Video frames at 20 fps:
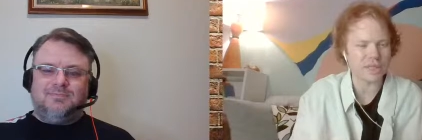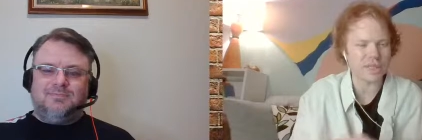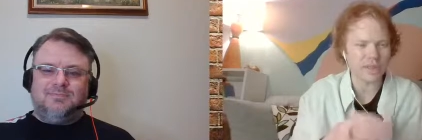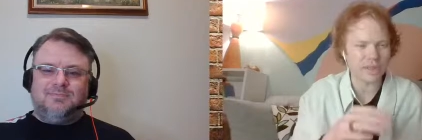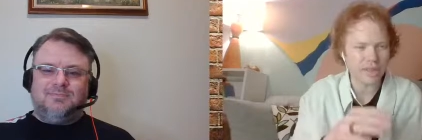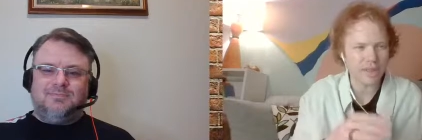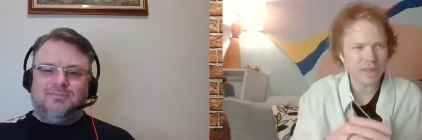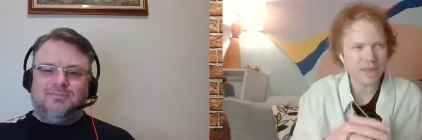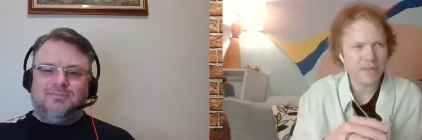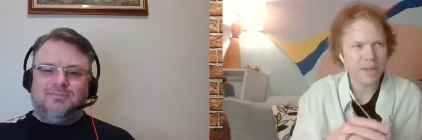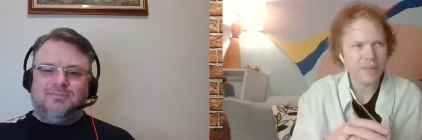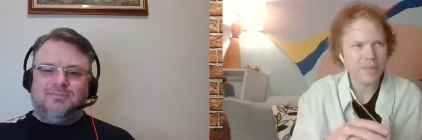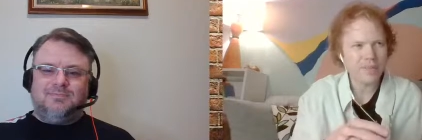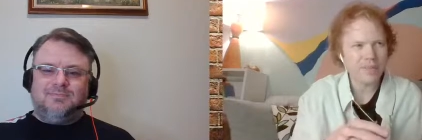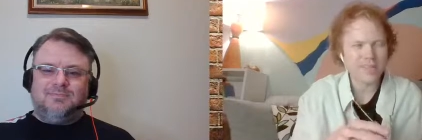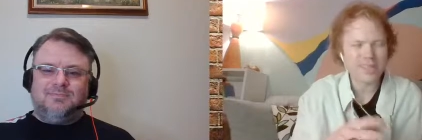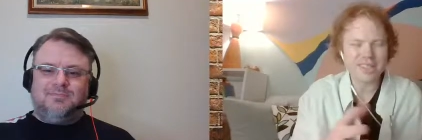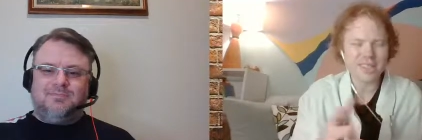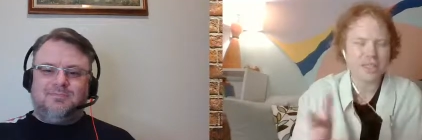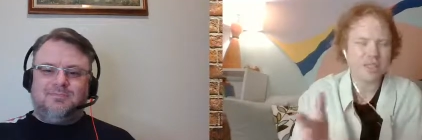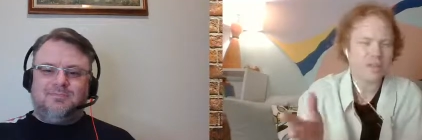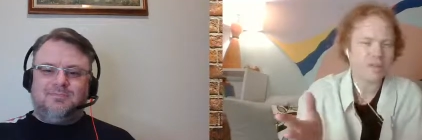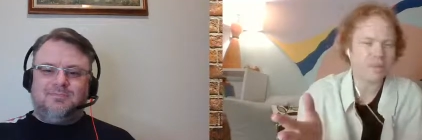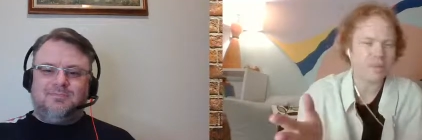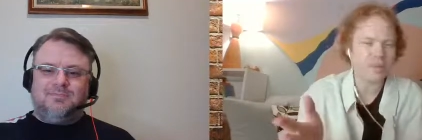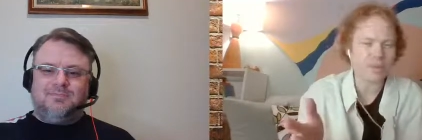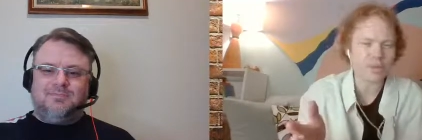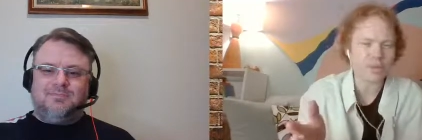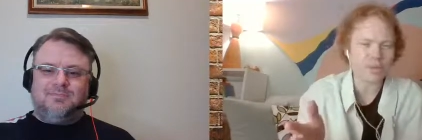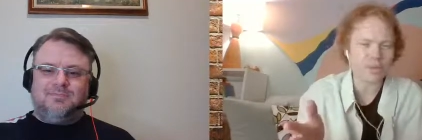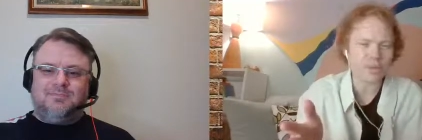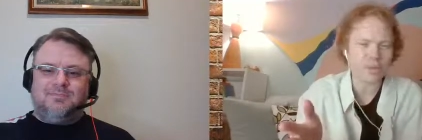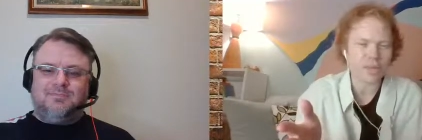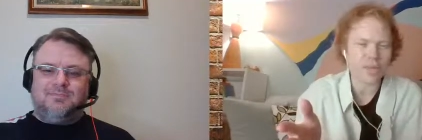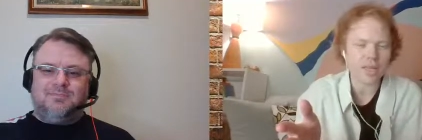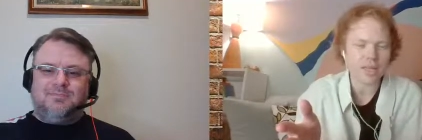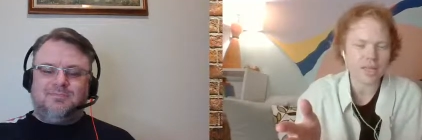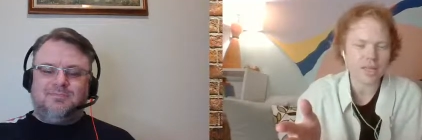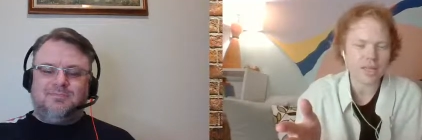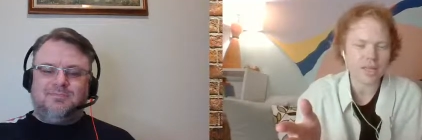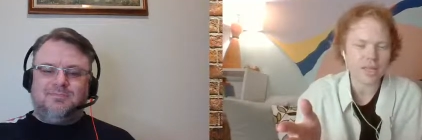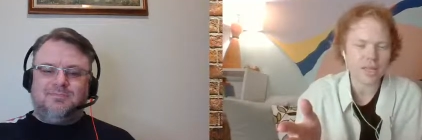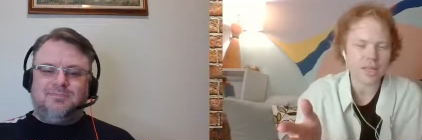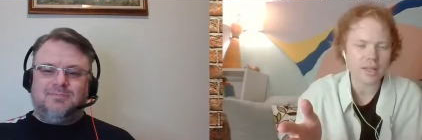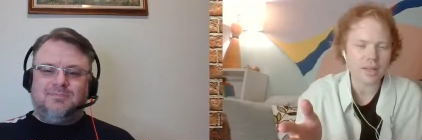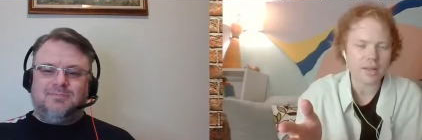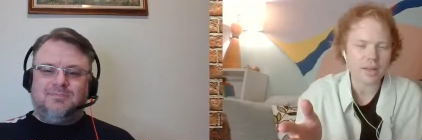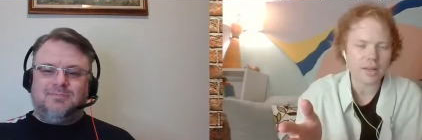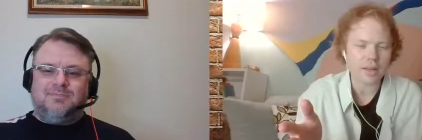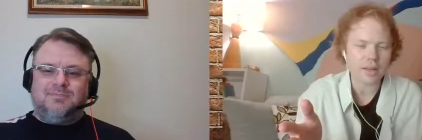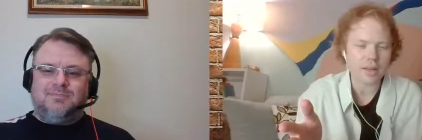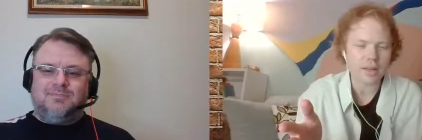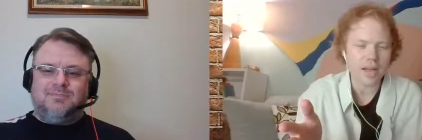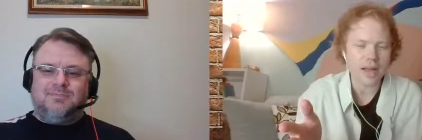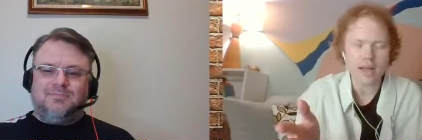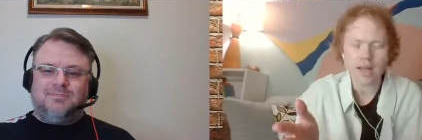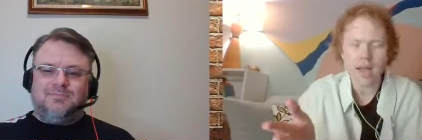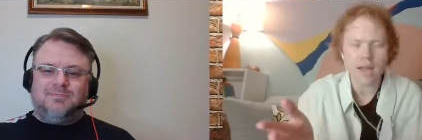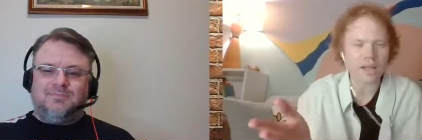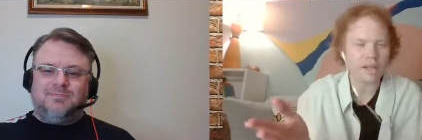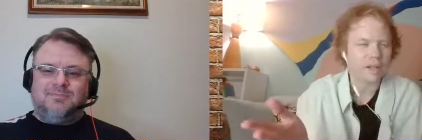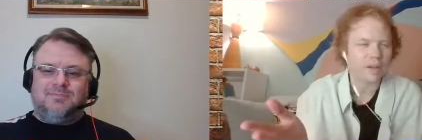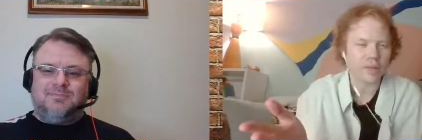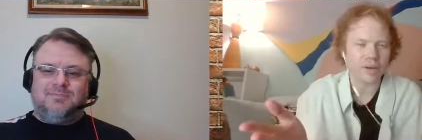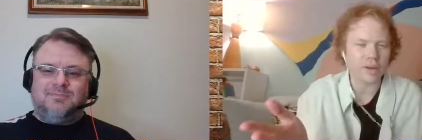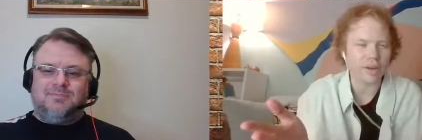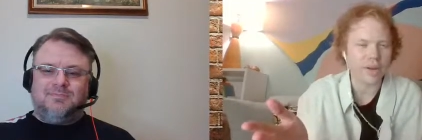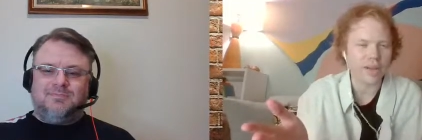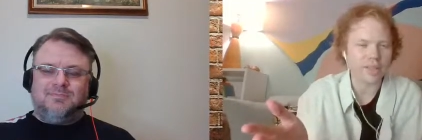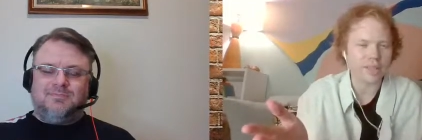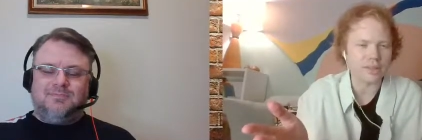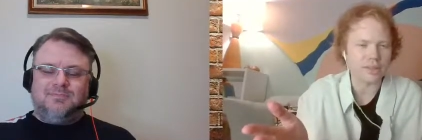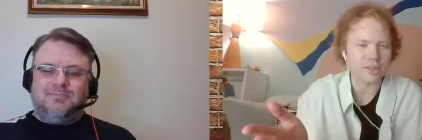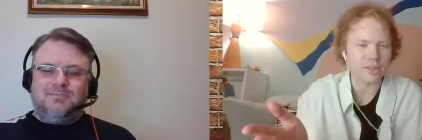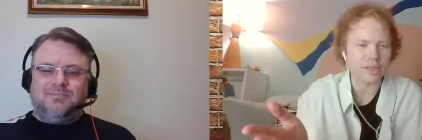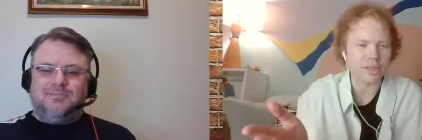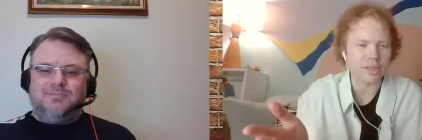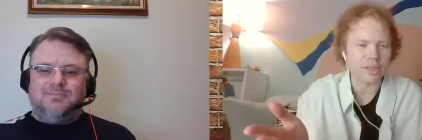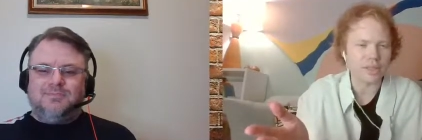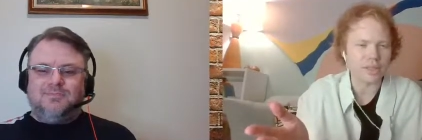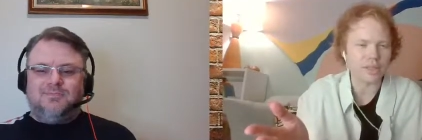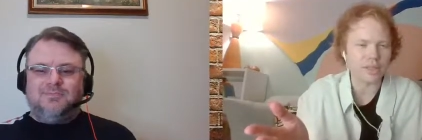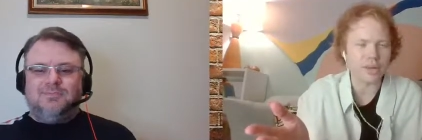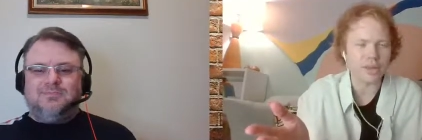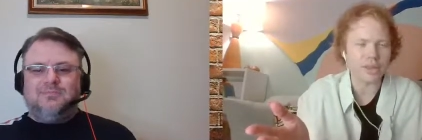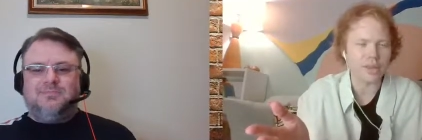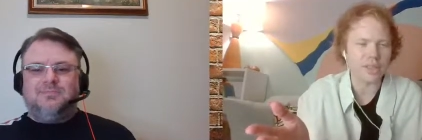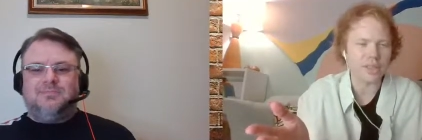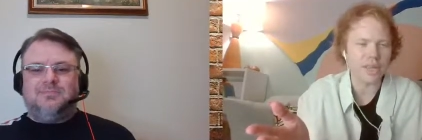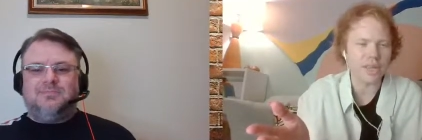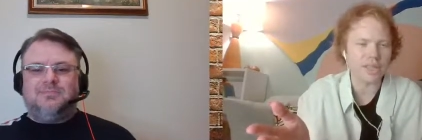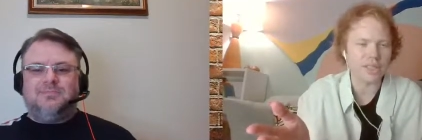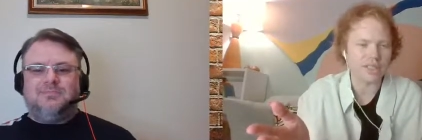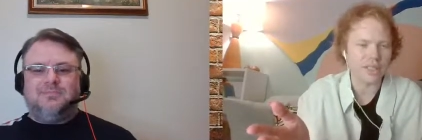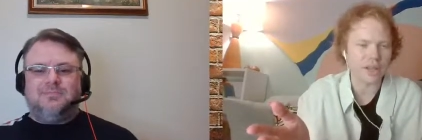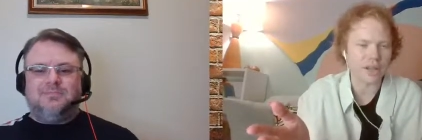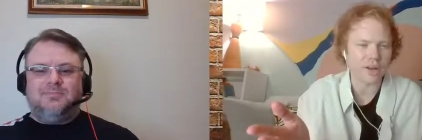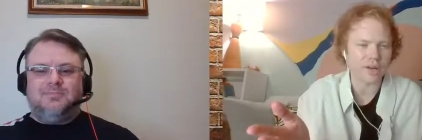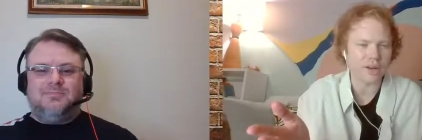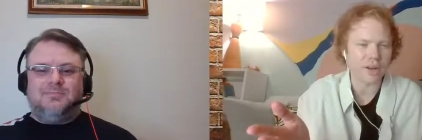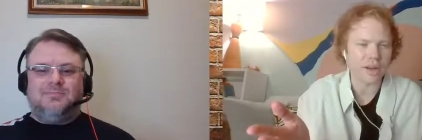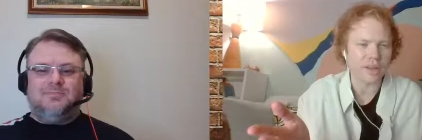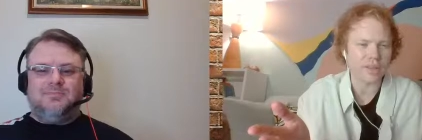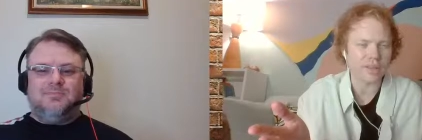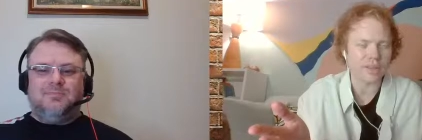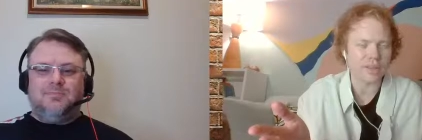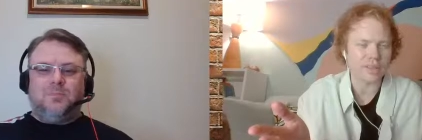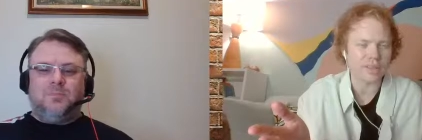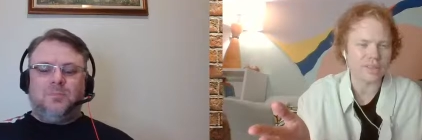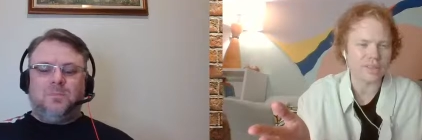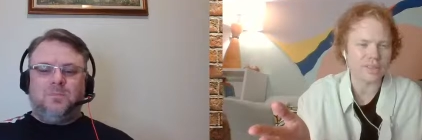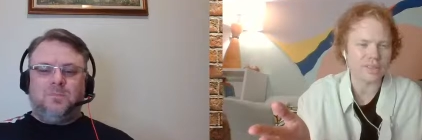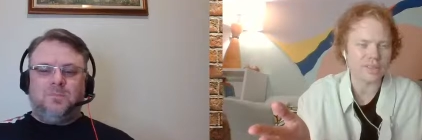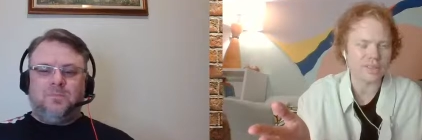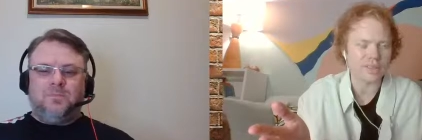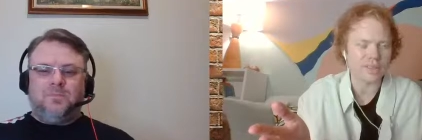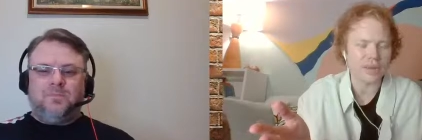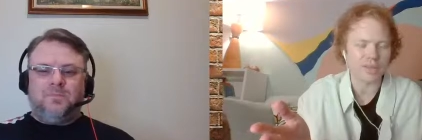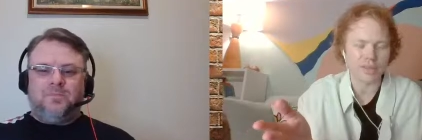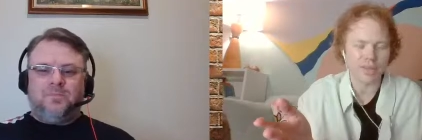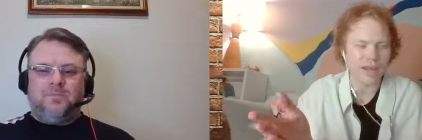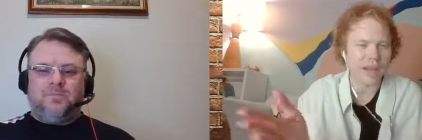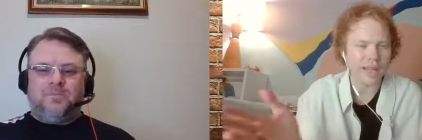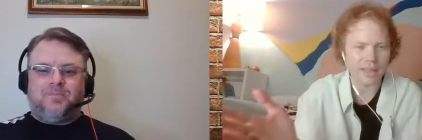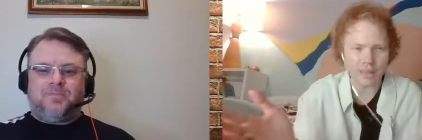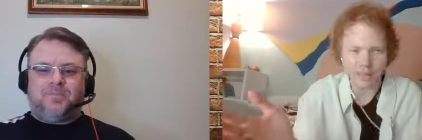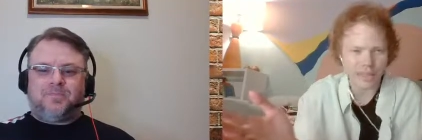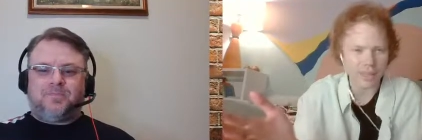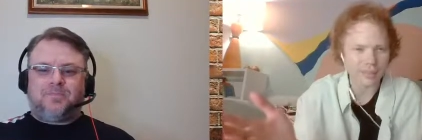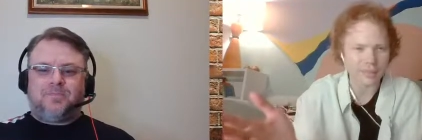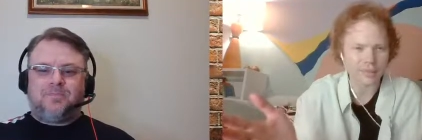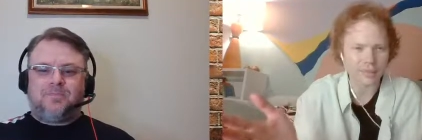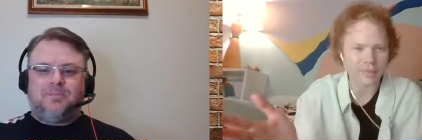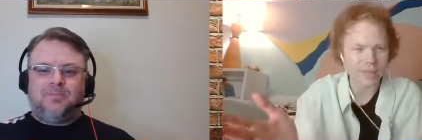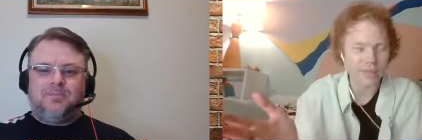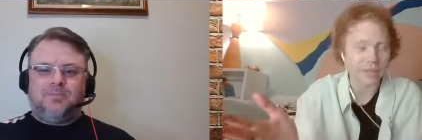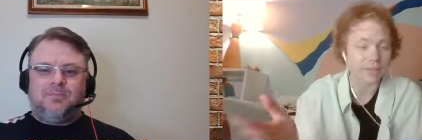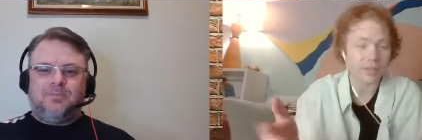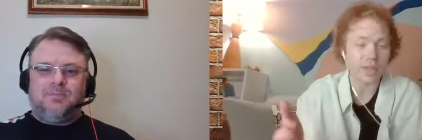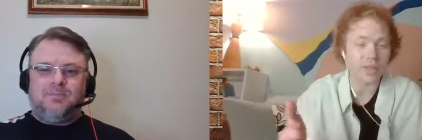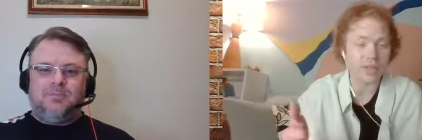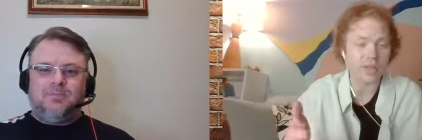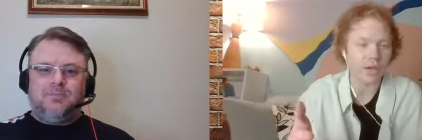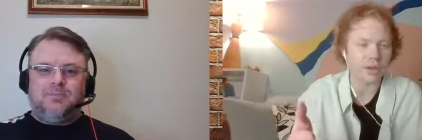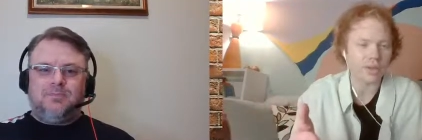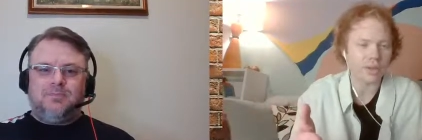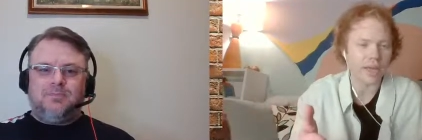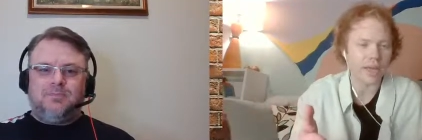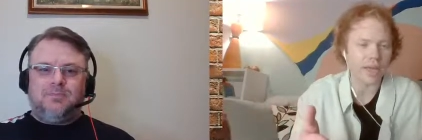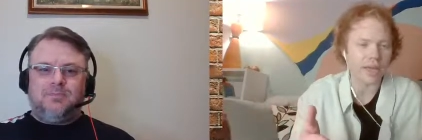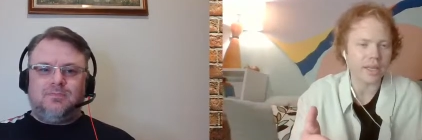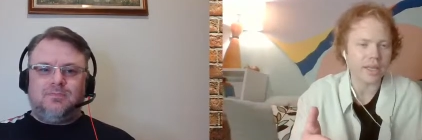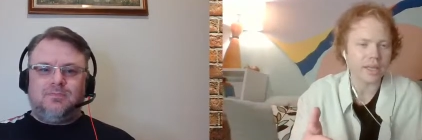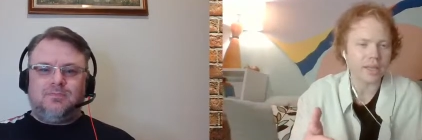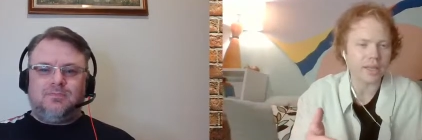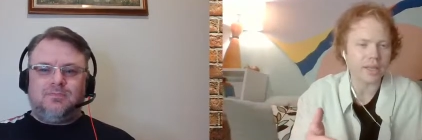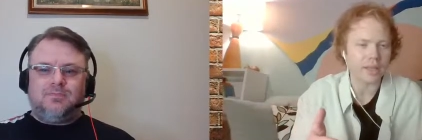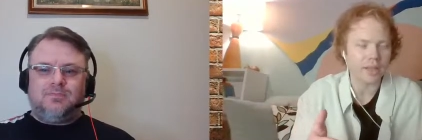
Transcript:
Speaker 1: like, because you know, with within, I, I, love all kinds of music, and within any genre, I think there's stuff that I love and stuff that I don't like.